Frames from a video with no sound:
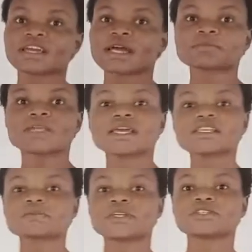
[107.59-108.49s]

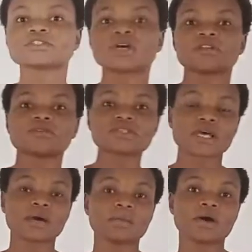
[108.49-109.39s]
Capital expenditure are
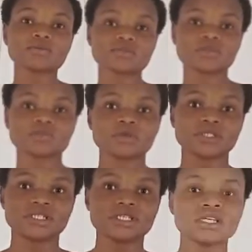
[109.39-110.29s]
those amounts of
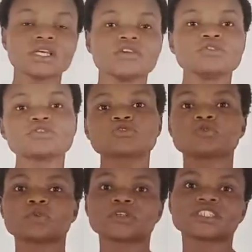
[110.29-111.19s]
money
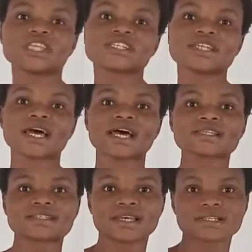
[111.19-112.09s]
used to purchase
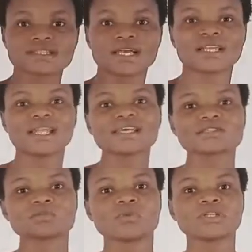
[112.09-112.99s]
assets that
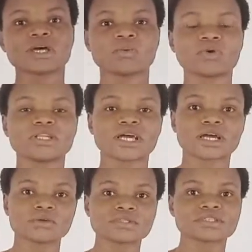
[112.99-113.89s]
last more than one
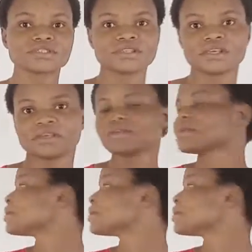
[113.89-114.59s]
accounting year.